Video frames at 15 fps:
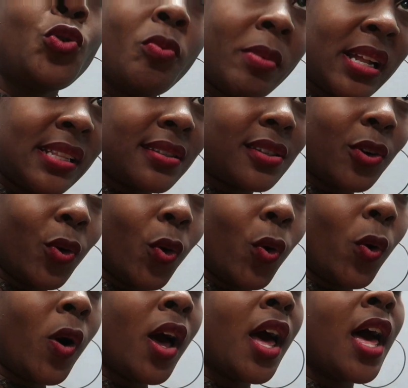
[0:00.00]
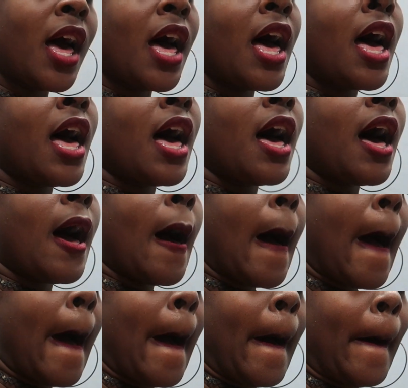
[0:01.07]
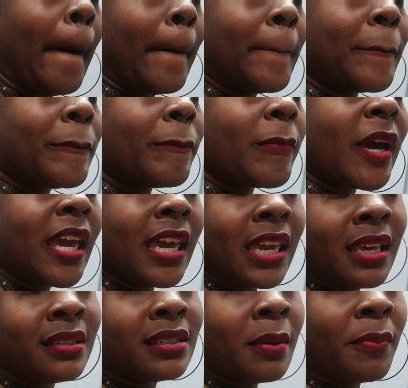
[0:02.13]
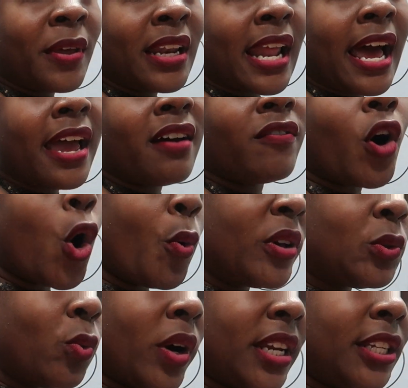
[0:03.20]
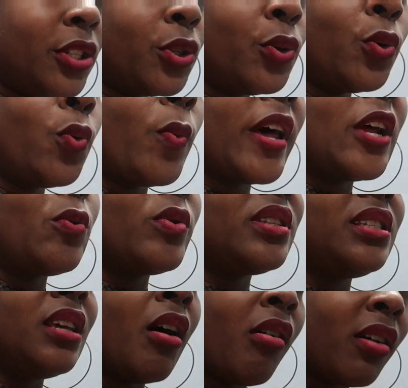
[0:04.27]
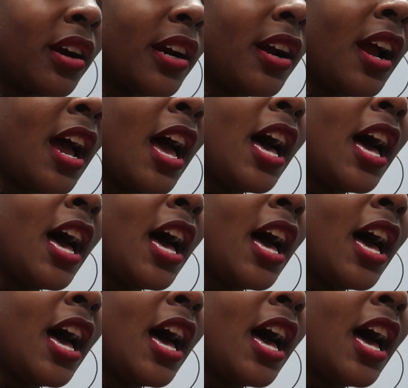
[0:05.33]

two months ago mm -hmm um, it is something that I have always wanted to do. When I was younger, mm